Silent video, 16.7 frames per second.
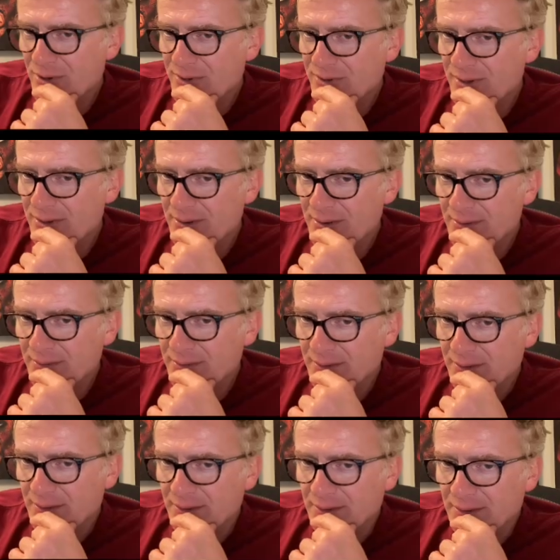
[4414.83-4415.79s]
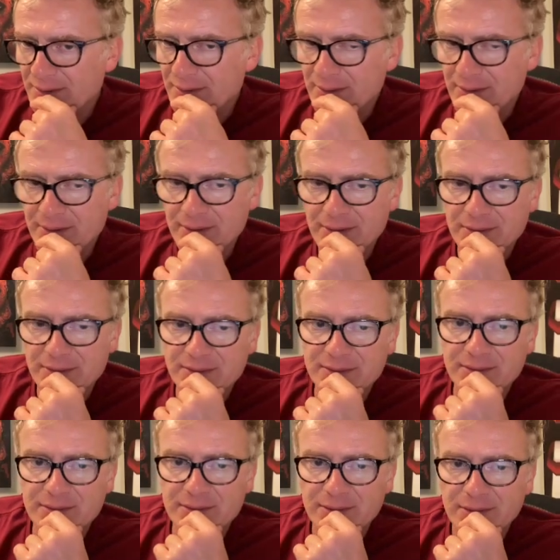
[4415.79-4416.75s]
right there.
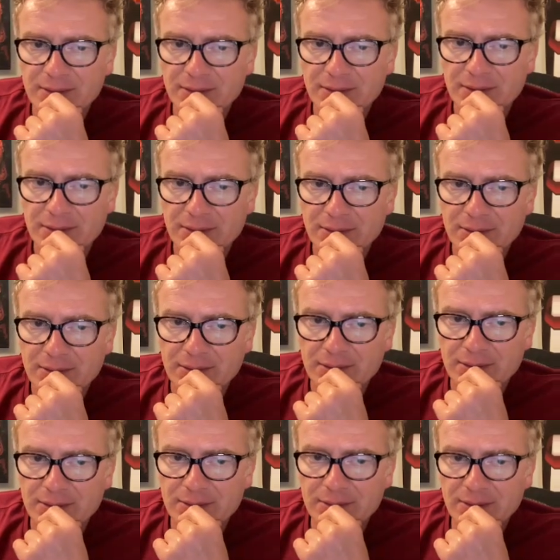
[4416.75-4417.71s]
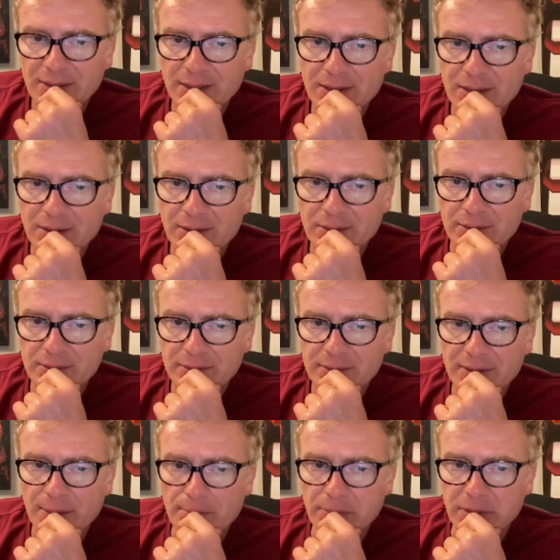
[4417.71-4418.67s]
This, that color,
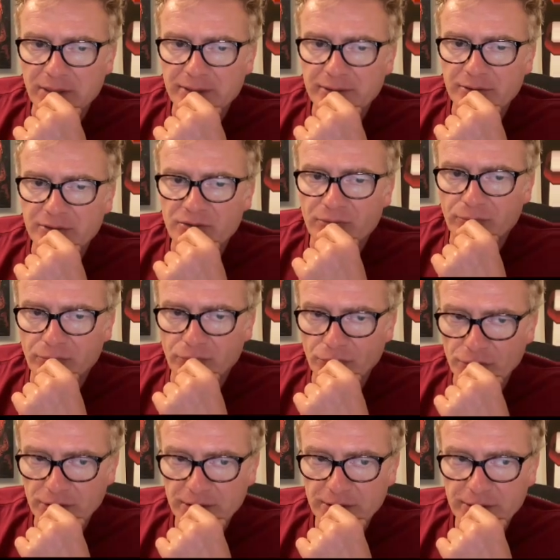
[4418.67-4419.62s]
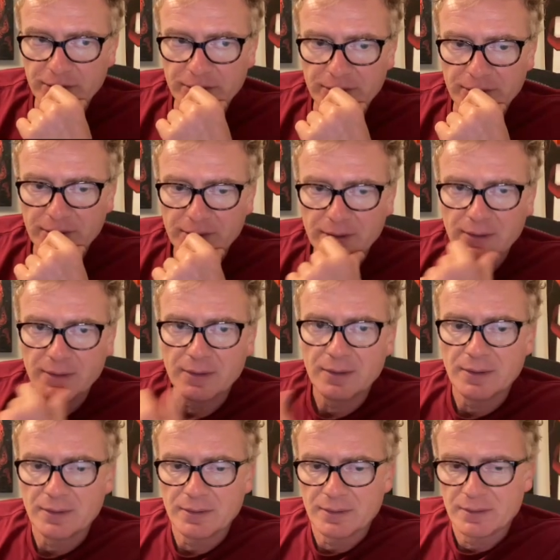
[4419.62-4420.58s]
that blood looks really good.
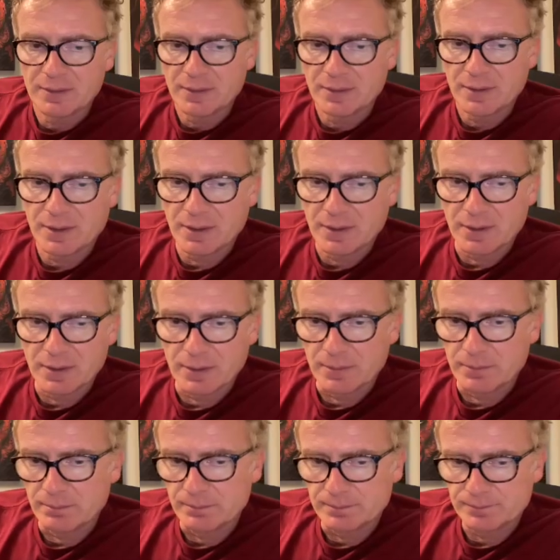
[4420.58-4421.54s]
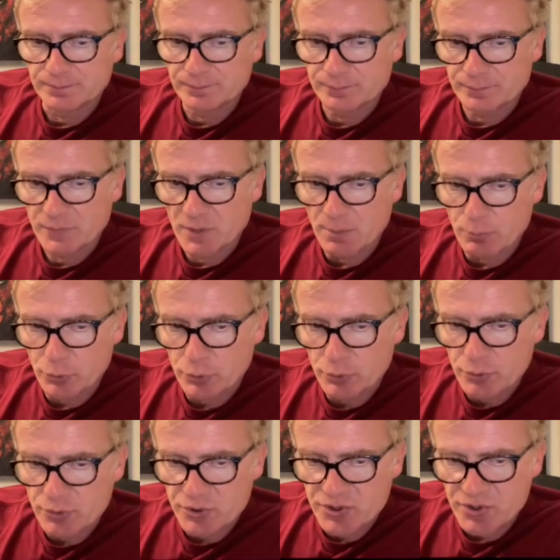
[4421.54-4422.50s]
The
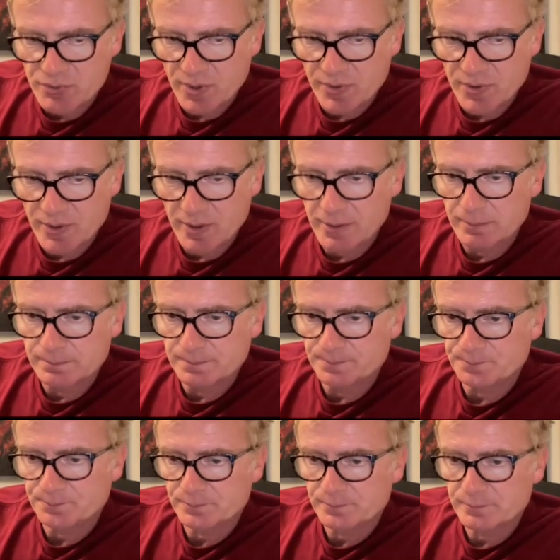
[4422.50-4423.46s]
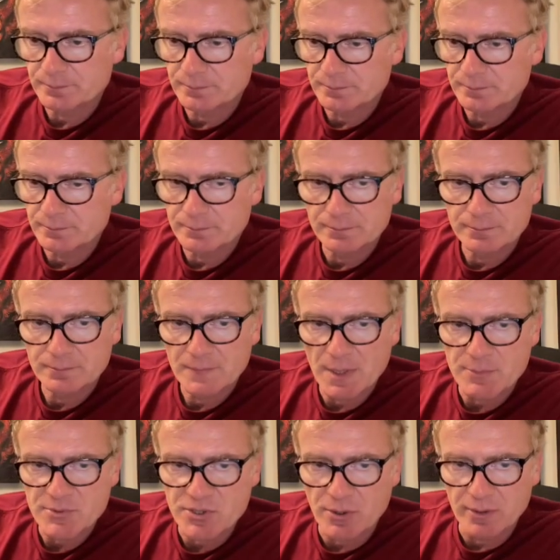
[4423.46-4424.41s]
bruise right there.
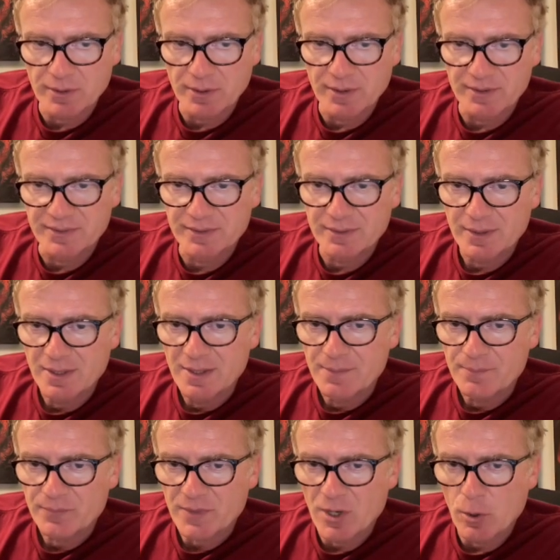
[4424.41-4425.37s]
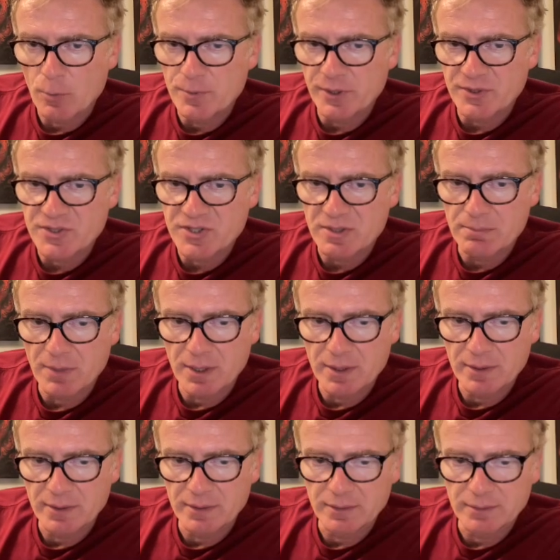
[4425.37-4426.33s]
I'm sorry, guys. I hope you can see
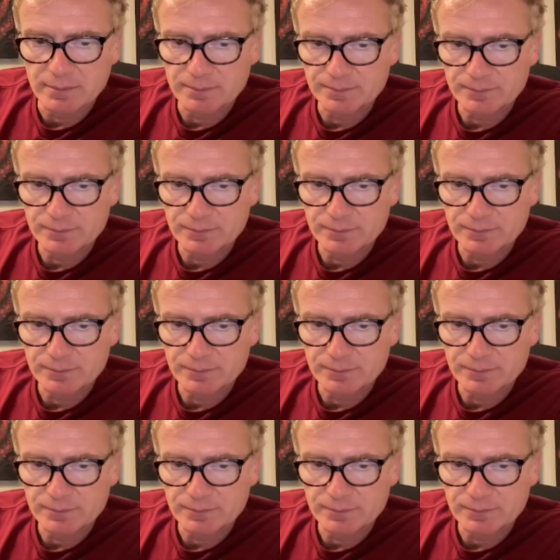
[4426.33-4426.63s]
my